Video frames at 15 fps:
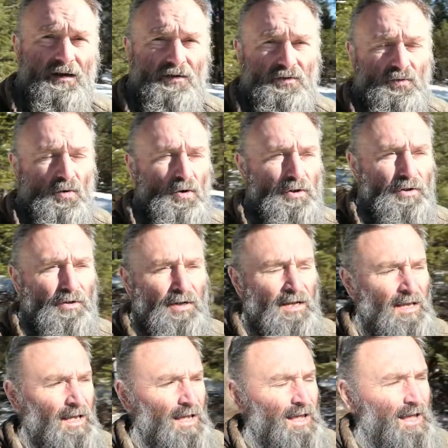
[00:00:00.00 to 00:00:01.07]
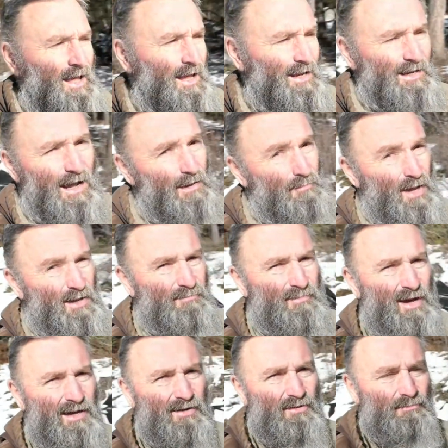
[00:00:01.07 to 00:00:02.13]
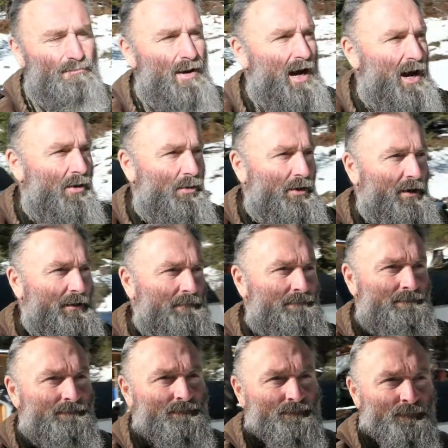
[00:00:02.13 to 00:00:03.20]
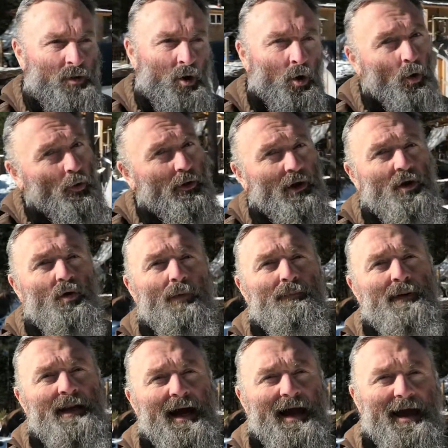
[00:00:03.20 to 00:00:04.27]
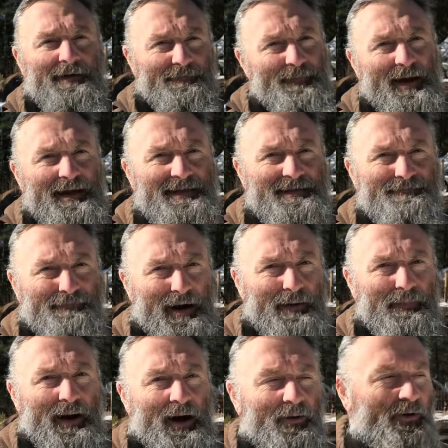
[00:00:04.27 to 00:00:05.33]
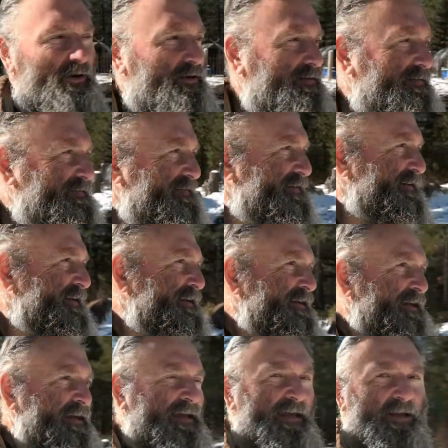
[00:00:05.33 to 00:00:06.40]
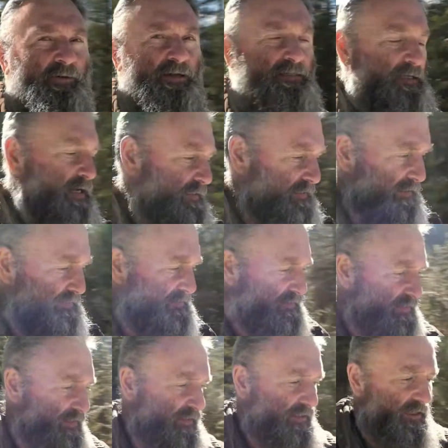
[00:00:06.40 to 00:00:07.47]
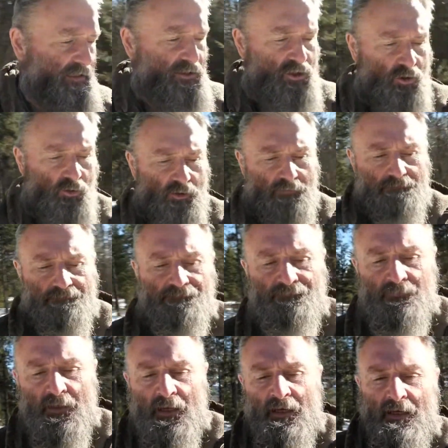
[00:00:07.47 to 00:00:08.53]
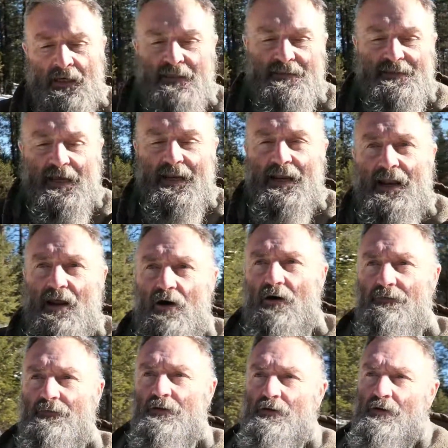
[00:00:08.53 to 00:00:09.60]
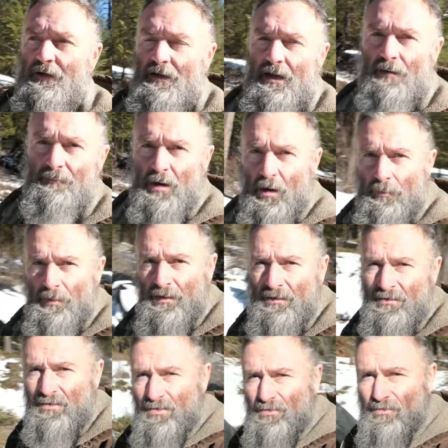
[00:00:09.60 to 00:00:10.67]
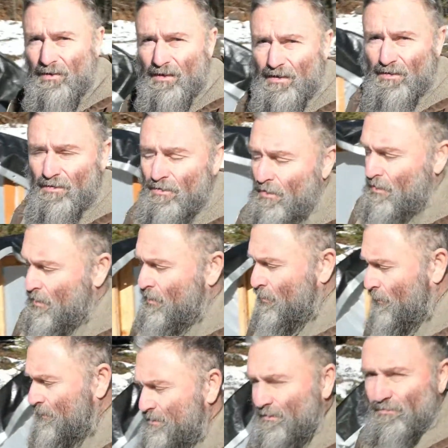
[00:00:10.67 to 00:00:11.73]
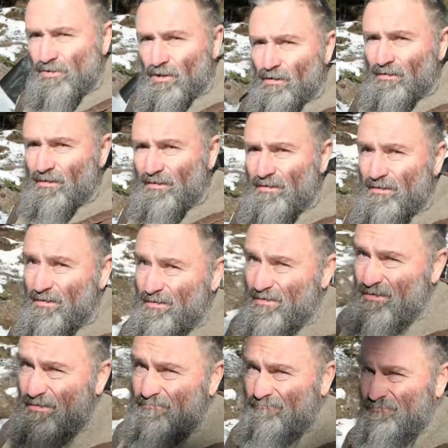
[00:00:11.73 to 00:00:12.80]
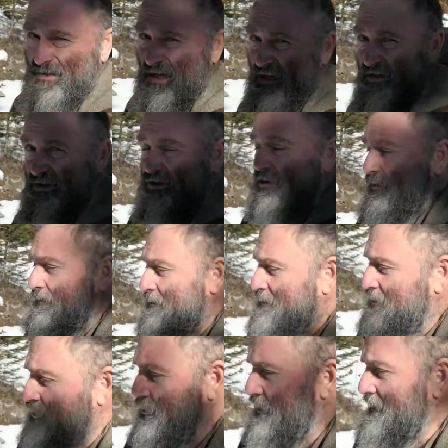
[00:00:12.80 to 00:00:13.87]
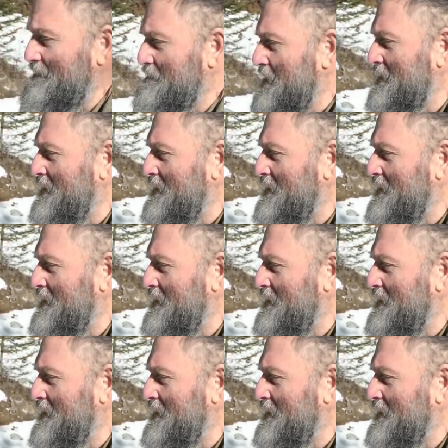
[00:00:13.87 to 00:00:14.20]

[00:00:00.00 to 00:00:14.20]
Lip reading: own water and I make my own power. All the equipment I have makes my power. Anyways, guys, let's get to it. It's Saturday afternoon and I'm hoping to, once I've shot this, is kind of start the stream.